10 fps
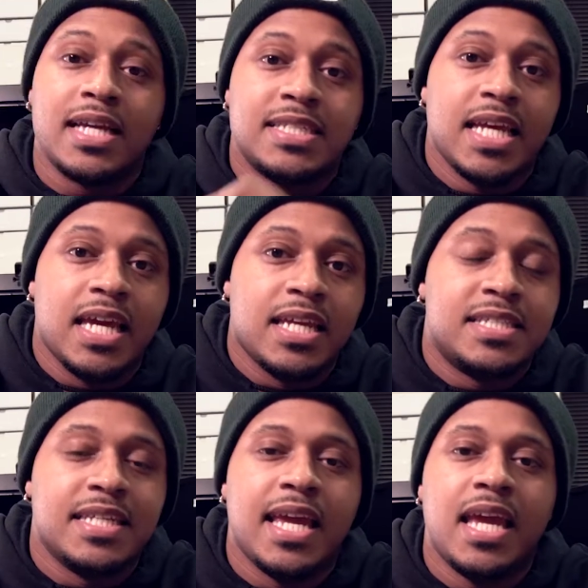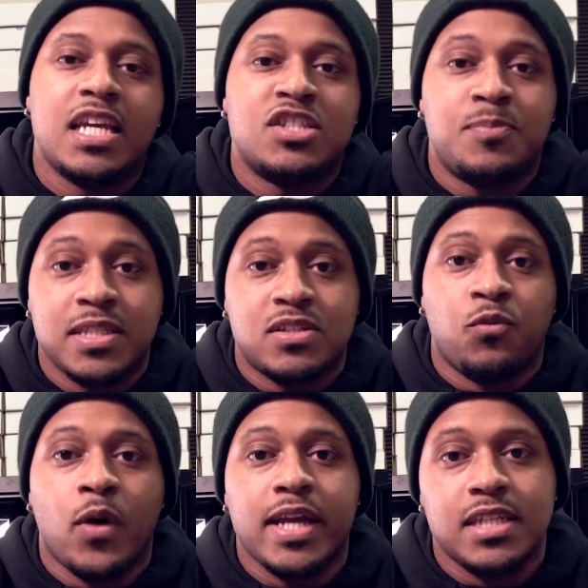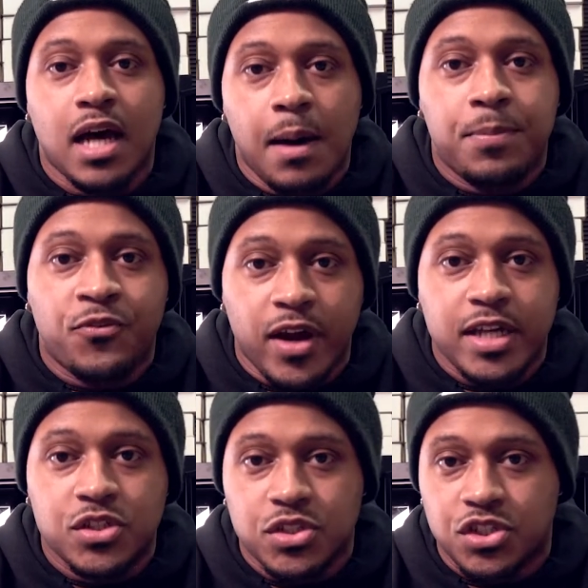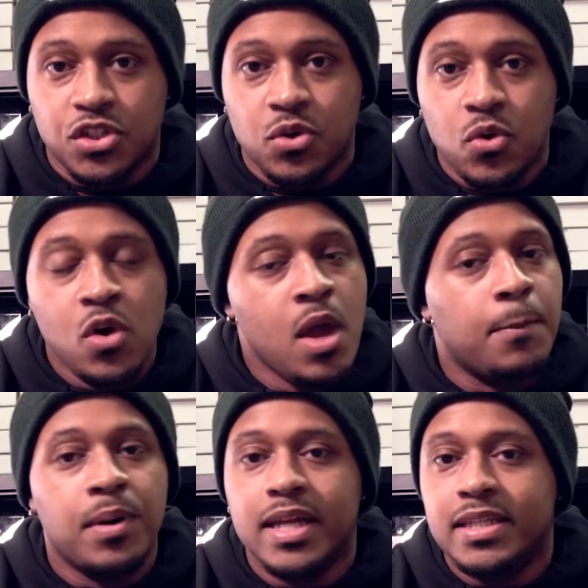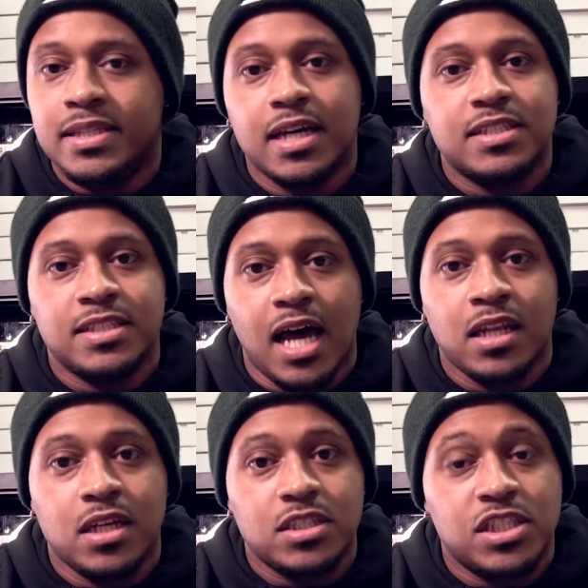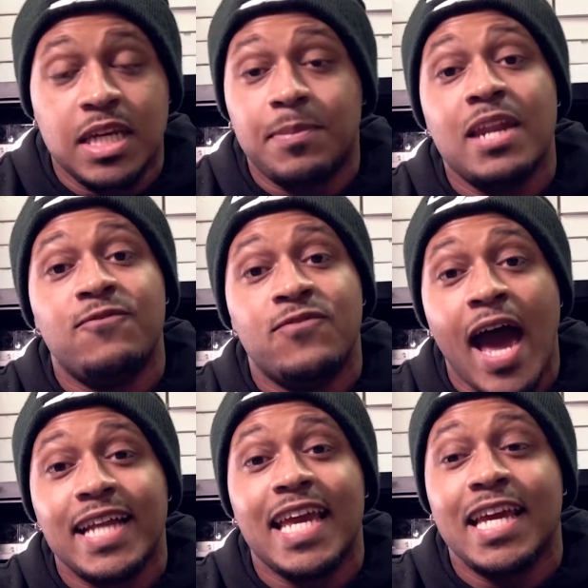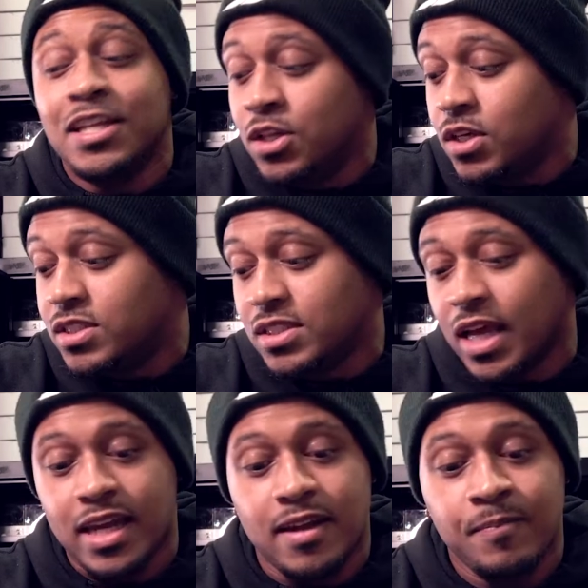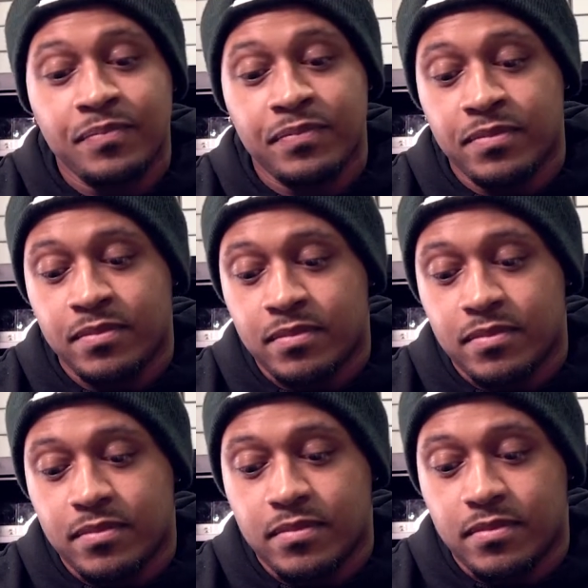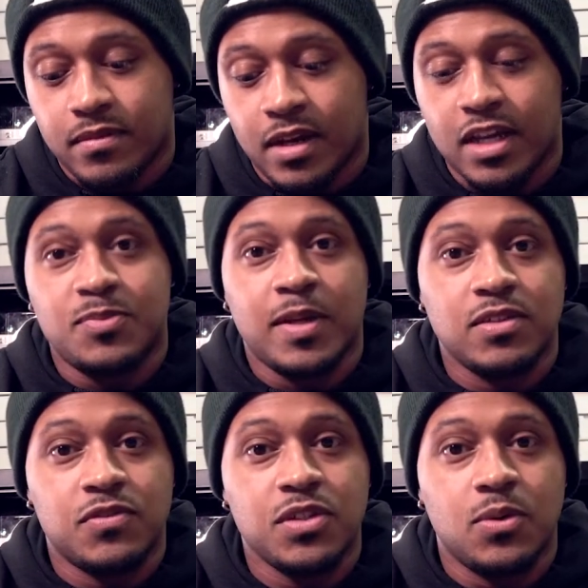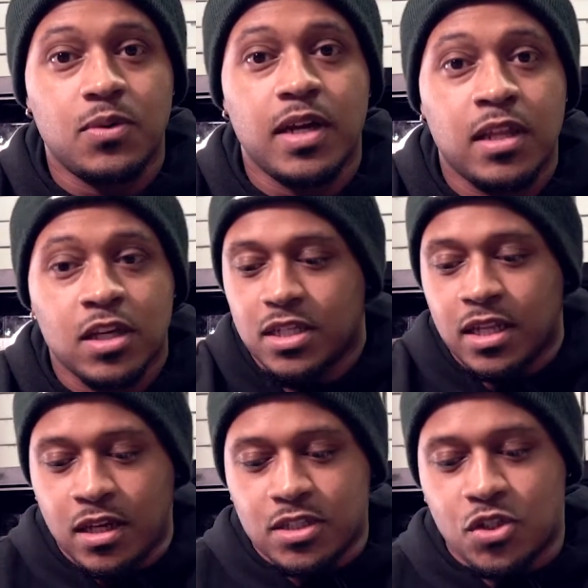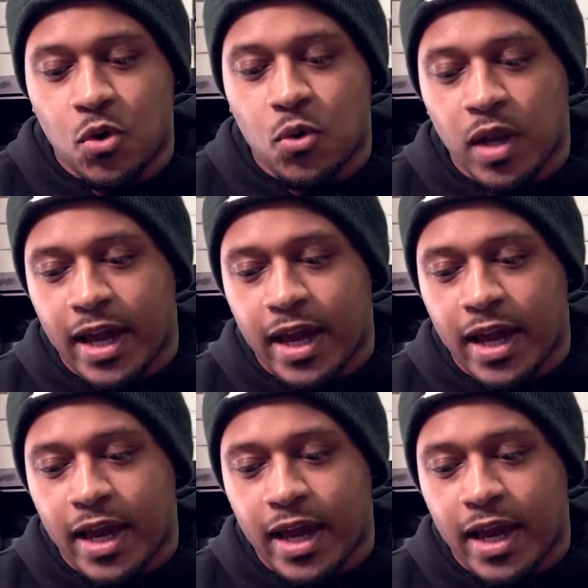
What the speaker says: I said, it's an inexpensive way to upgrade your shoe, but it does not look cheap. In fact, it looks like an expensive shoe. It looks cool.